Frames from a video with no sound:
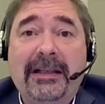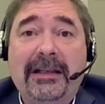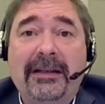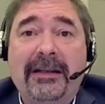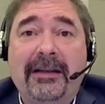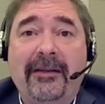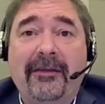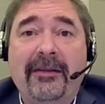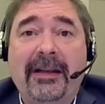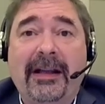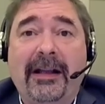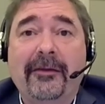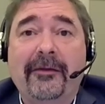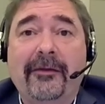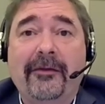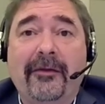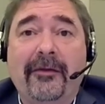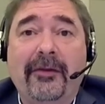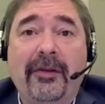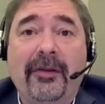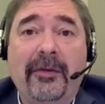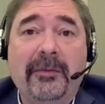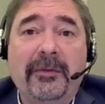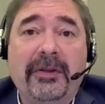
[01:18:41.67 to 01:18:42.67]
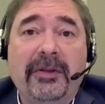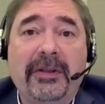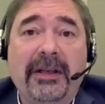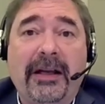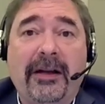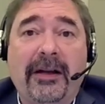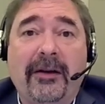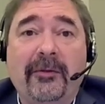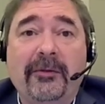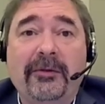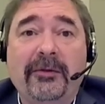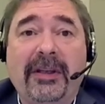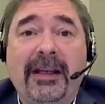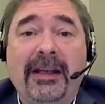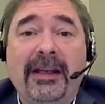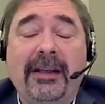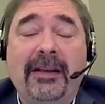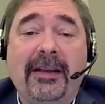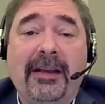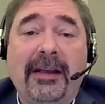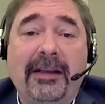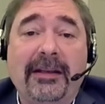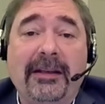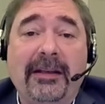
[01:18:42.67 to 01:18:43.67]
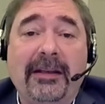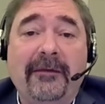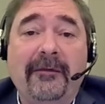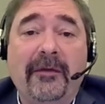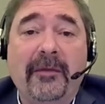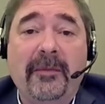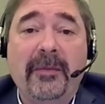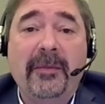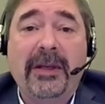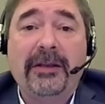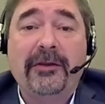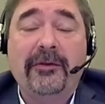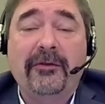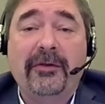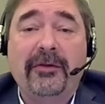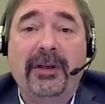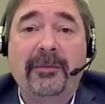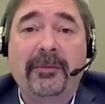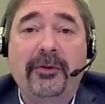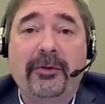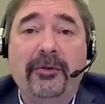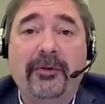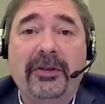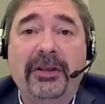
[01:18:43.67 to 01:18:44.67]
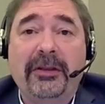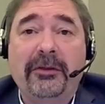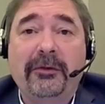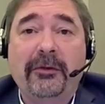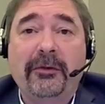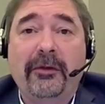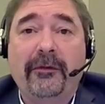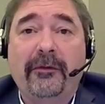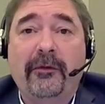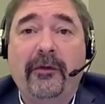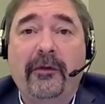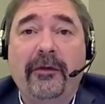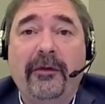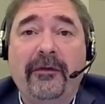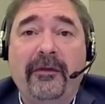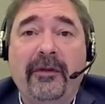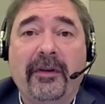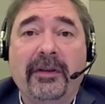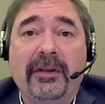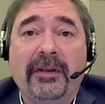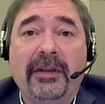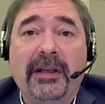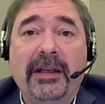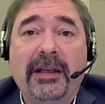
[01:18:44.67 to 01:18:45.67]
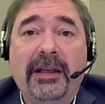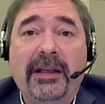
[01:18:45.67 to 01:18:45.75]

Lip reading: Now the algorithms now take that information and push it to the forefront.